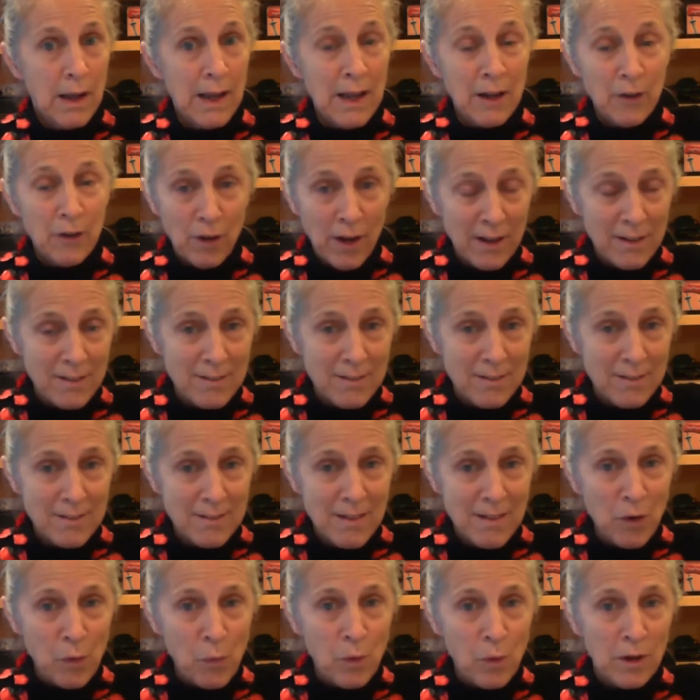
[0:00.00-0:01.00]
internets
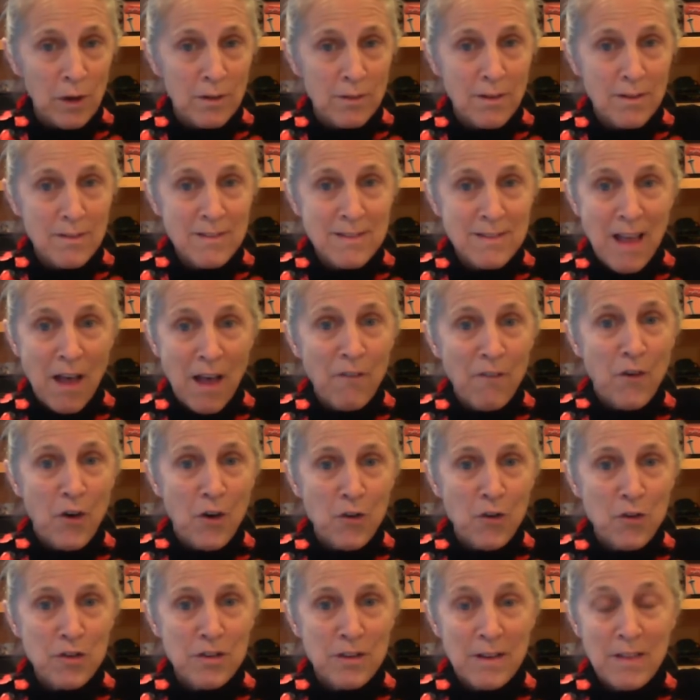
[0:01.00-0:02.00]
and there weren't cell
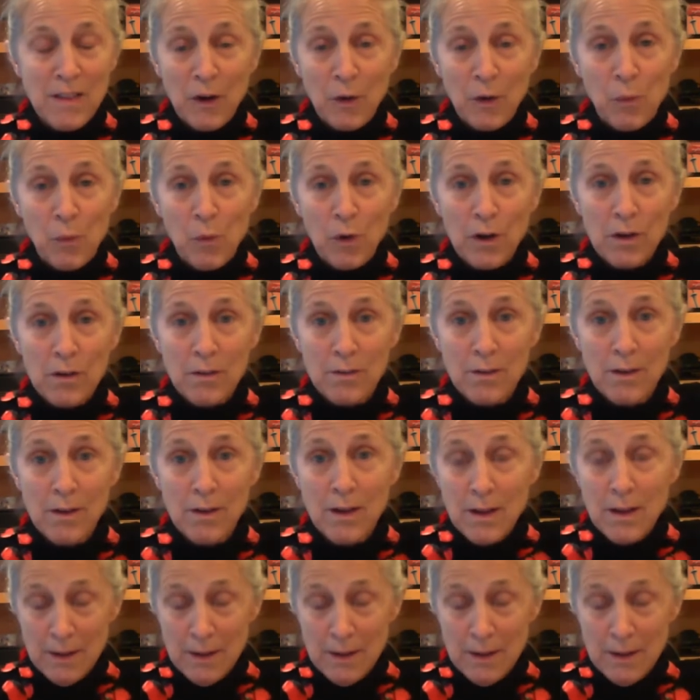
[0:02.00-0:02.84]
phones and there weren't